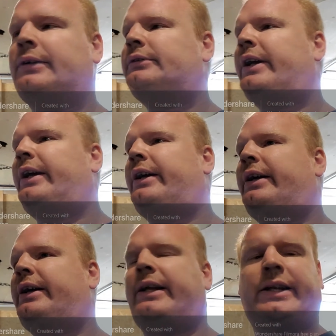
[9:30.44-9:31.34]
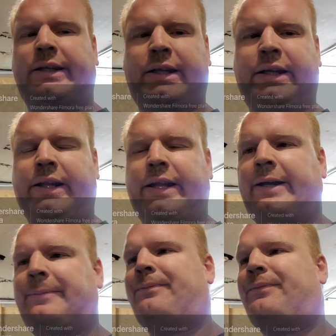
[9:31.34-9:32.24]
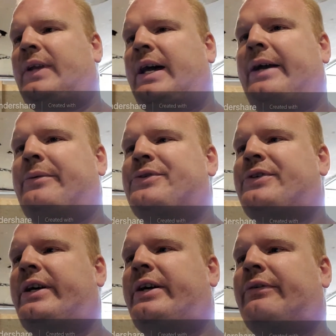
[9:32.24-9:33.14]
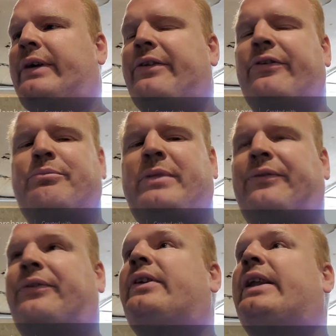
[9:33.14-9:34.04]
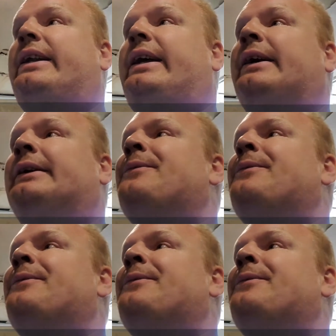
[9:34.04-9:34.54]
I didn't get any of that. I was rather miffed that day.